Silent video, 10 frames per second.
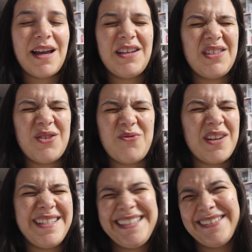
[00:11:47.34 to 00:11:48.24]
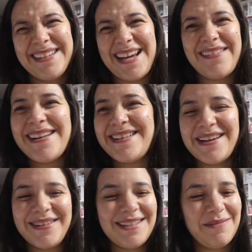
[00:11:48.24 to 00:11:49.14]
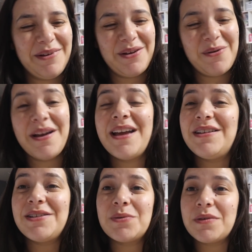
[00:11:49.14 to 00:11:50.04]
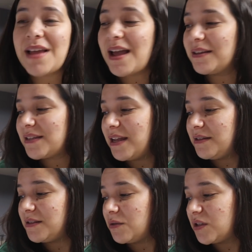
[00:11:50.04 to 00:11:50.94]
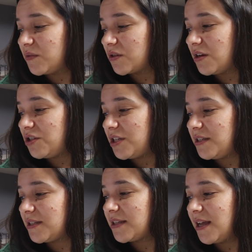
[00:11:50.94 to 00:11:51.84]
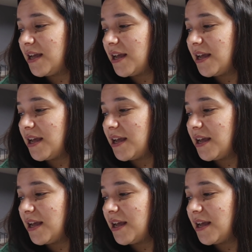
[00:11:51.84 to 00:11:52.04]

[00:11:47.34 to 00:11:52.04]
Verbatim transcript: I just don't want to deal with that right now. So I'm going to go ahead and just relax and sew some scrunchies.